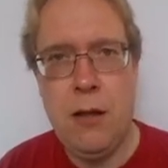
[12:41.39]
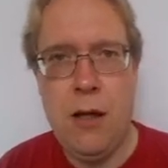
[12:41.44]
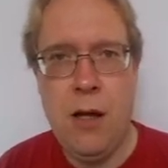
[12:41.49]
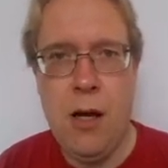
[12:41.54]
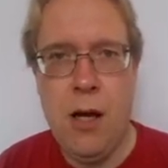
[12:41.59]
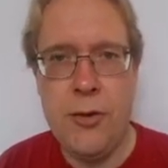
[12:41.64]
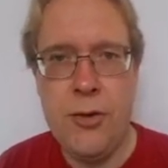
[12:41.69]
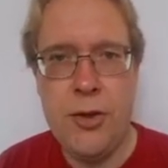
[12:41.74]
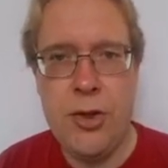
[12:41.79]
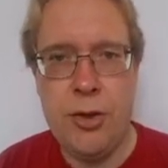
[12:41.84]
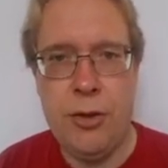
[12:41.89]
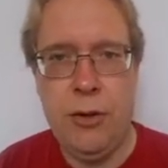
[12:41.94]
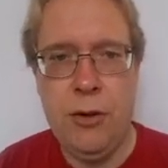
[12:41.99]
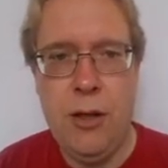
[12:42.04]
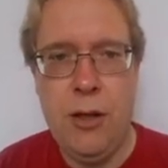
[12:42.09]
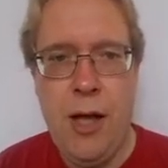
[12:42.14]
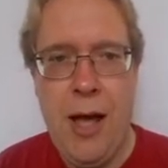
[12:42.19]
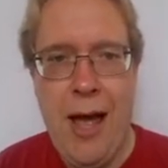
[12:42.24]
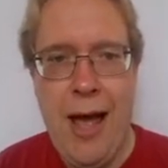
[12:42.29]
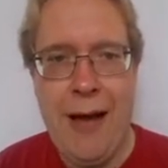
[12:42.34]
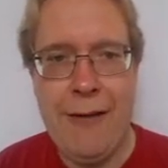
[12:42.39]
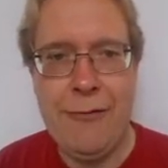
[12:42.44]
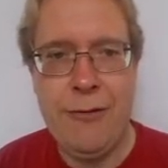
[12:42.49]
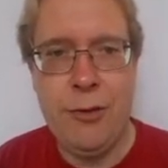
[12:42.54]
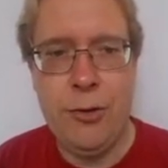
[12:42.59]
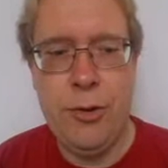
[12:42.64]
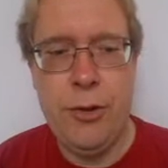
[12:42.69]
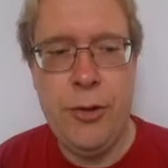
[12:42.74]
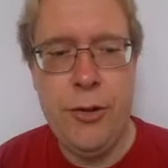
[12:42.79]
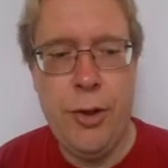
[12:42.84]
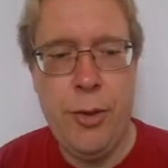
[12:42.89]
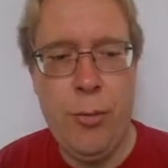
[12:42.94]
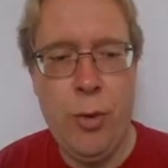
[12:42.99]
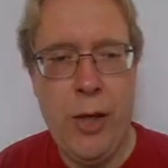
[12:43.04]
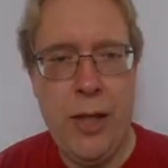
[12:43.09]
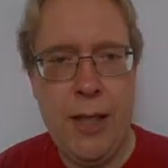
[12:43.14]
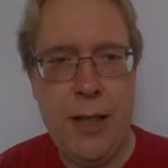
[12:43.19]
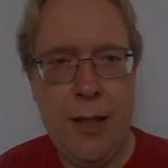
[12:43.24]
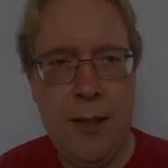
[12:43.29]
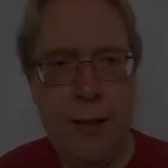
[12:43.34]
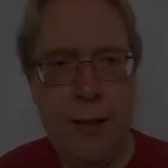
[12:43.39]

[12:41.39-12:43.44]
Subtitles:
Answer after the break.